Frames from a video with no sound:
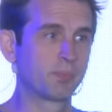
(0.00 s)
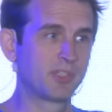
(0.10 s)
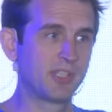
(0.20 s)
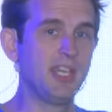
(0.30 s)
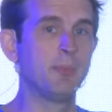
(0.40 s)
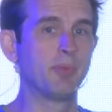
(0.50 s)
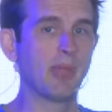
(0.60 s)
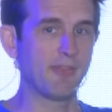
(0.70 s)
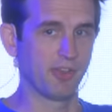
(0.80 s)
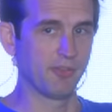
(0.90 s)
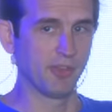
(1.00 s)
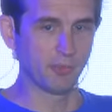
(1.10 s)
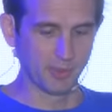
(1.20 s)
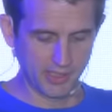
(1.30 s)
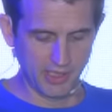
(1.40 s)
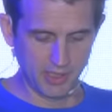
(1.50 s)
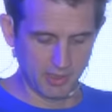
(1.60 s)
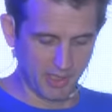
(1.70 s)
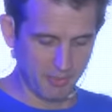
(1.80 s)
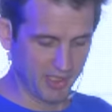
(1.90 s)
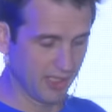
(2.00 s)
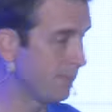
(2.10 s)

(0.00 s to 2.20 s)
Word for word: keep having fungibility, in my opinion.